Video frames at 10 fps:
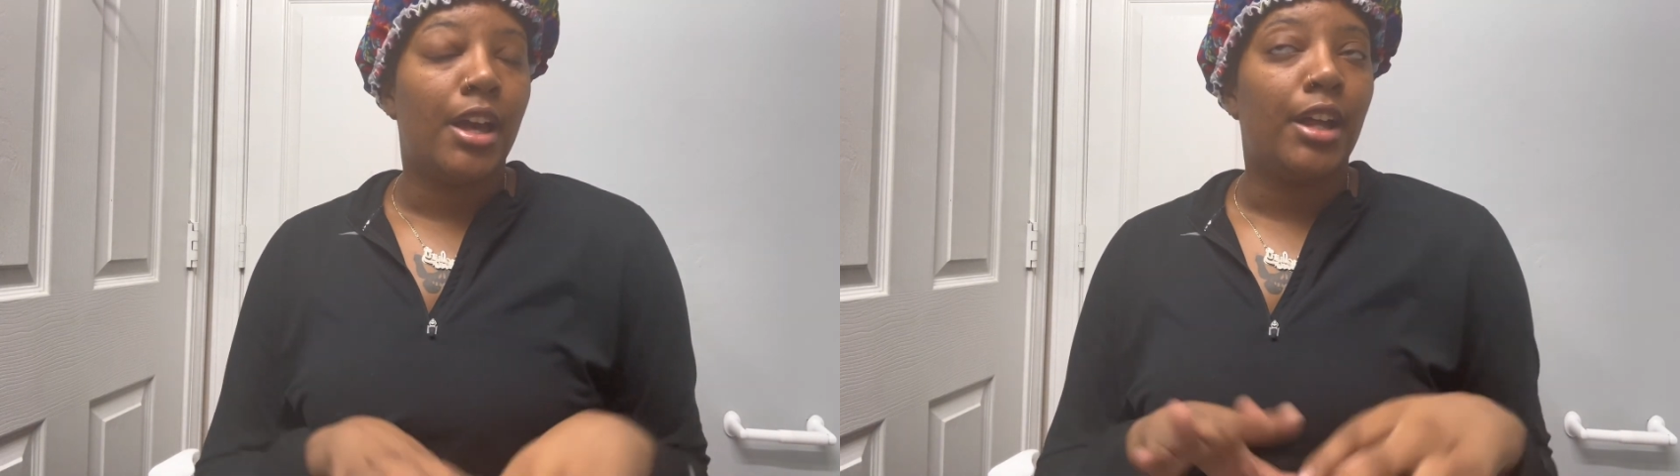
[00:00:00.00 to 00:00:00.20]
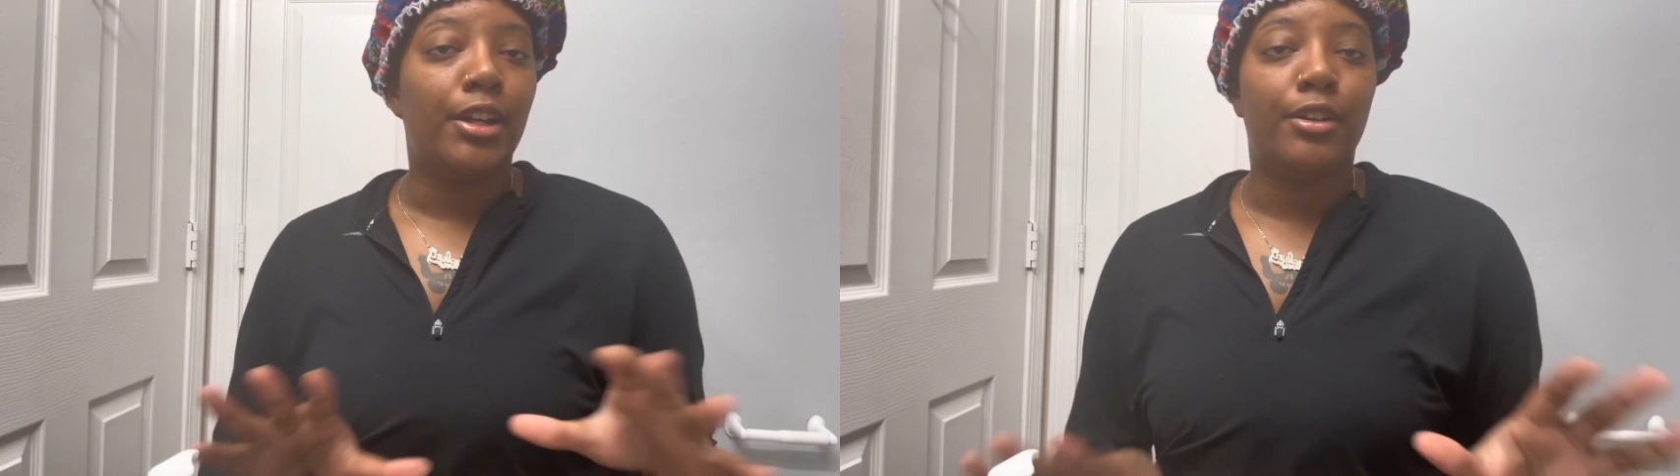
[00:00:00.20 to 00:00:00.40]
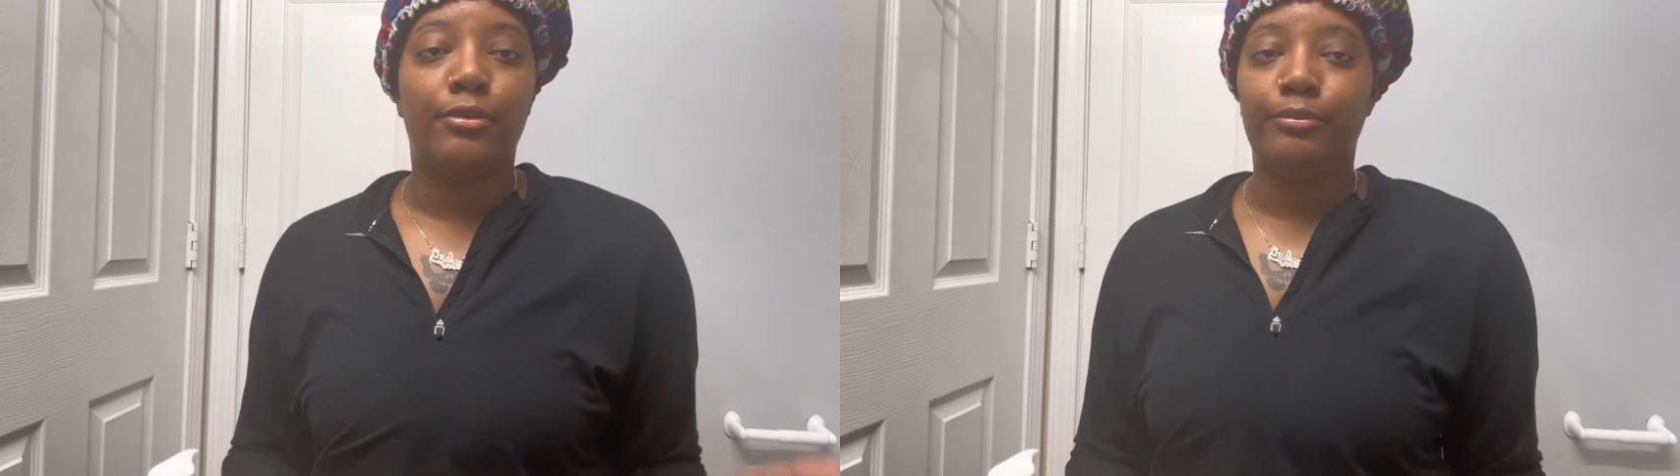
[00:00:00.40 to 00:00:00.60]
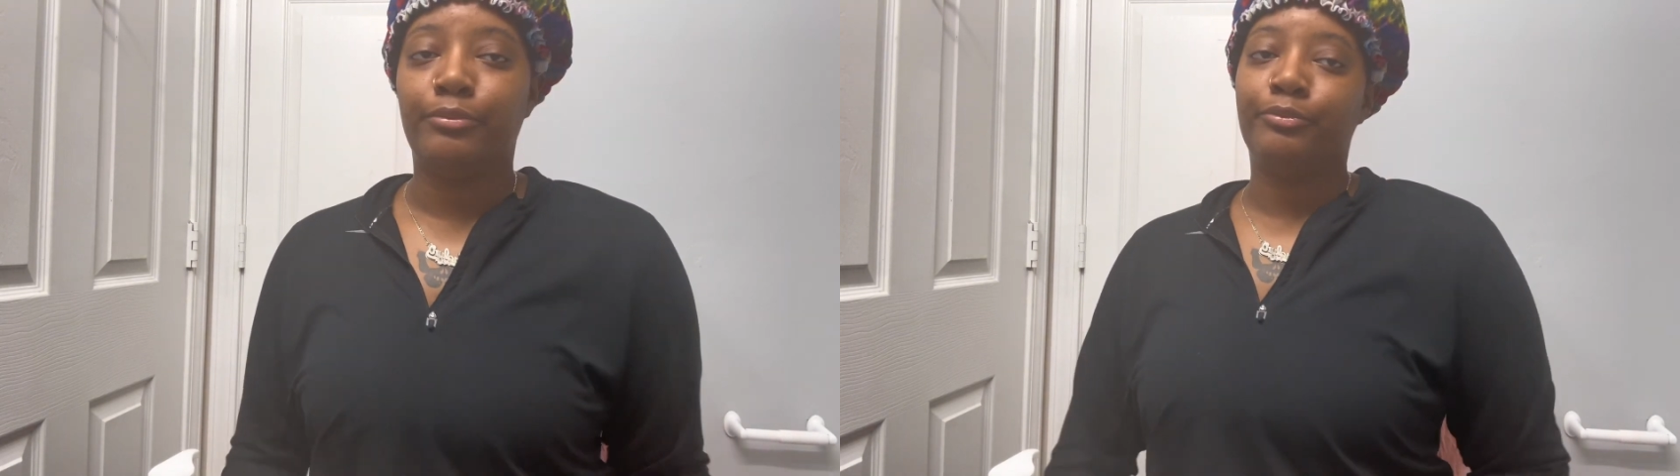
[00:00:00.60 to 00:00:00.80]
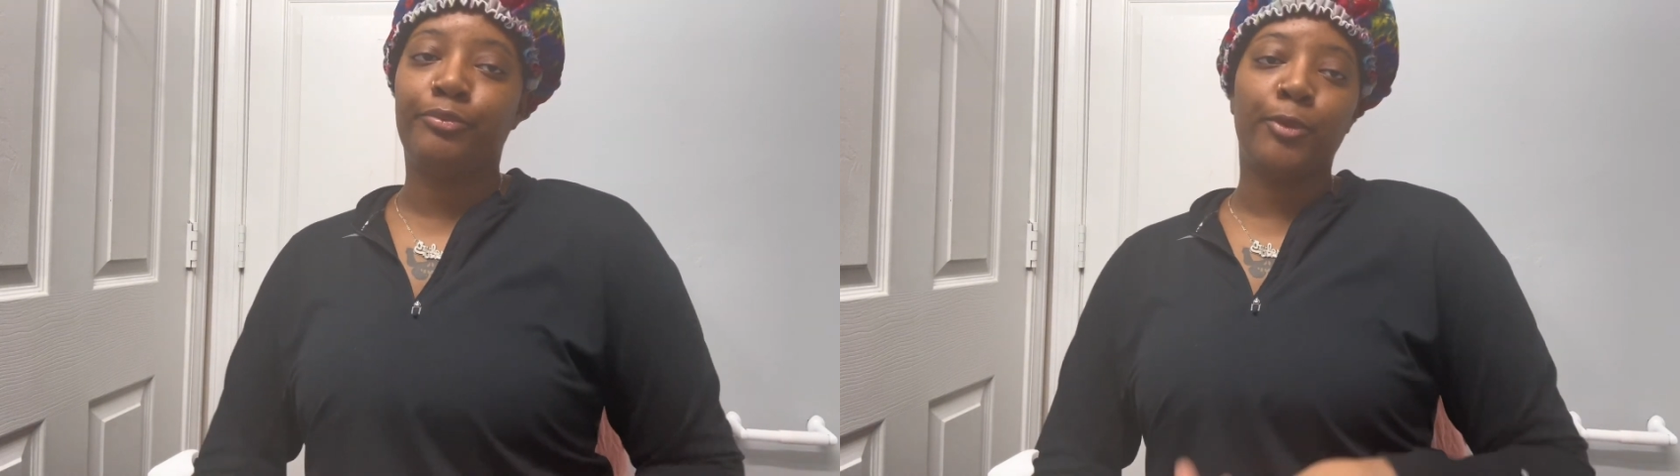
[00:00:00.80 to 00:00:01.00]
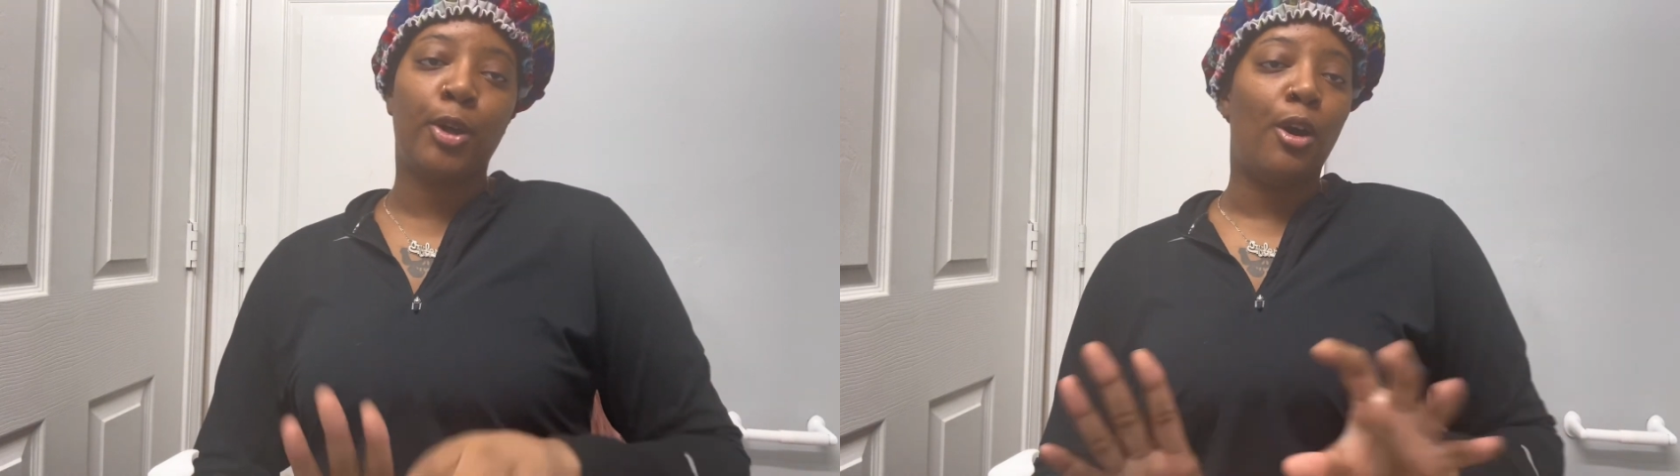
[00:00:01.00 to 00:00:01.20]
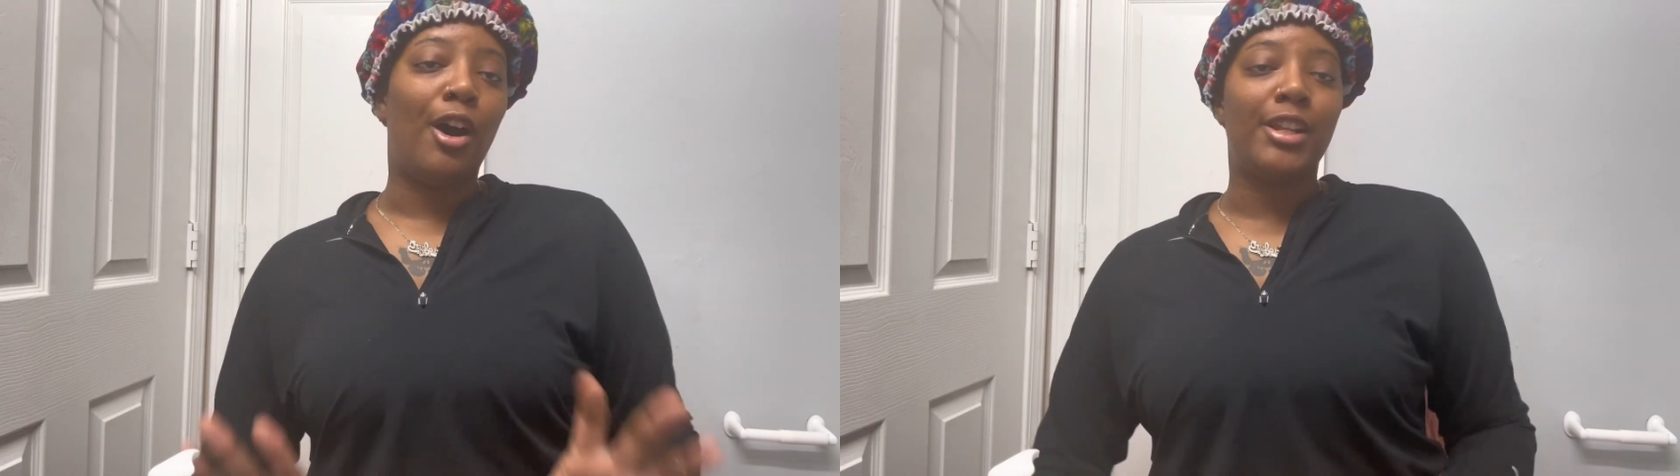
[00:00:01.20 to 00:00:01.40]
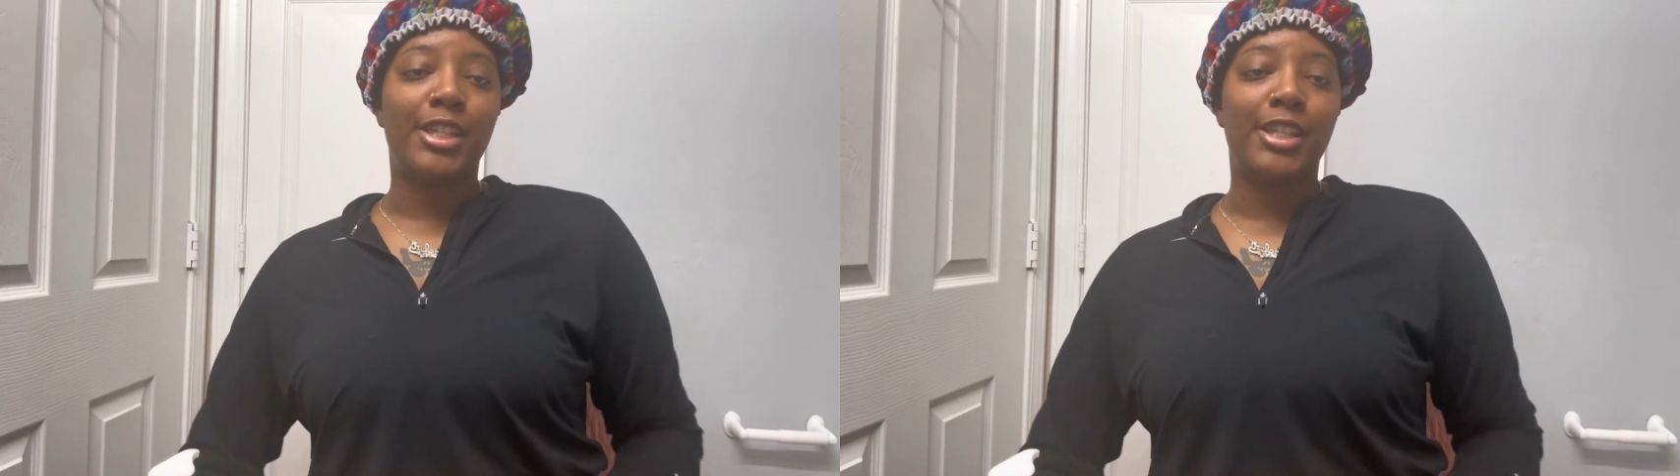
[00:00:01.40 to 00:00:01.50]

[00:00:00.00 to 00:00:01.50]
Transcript: I know all the